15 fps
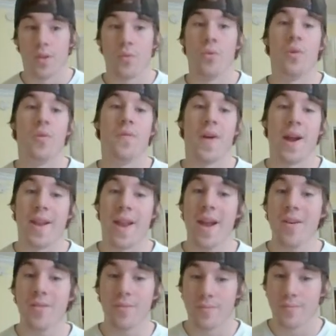We'll find
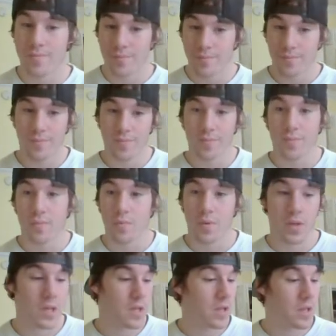out.
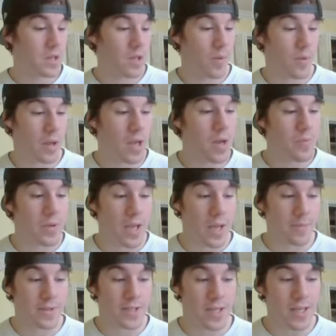Coming up,
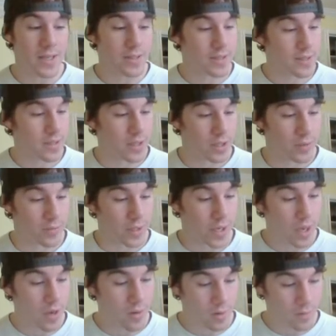Game 6. Here we
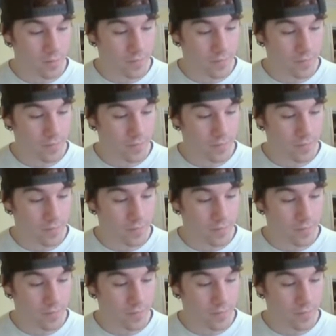go.